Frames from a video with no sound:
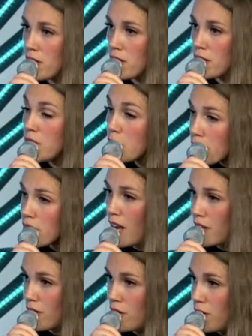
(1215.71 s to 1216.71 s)
You are not
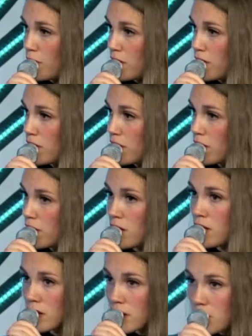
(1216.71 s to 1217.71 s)
your own.
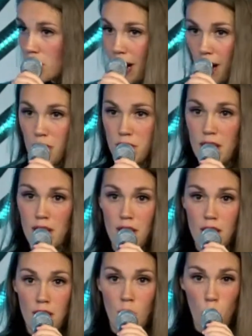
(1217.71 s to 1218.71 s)
Look around, like,
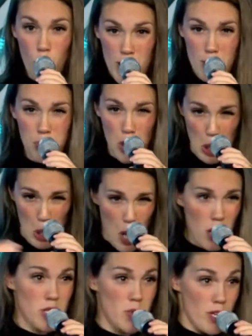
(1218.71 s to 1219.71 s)
we belong
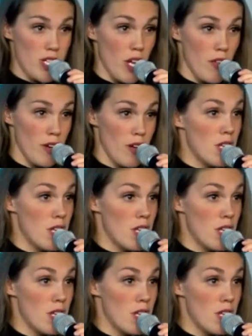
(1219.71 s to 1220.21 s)
to each other.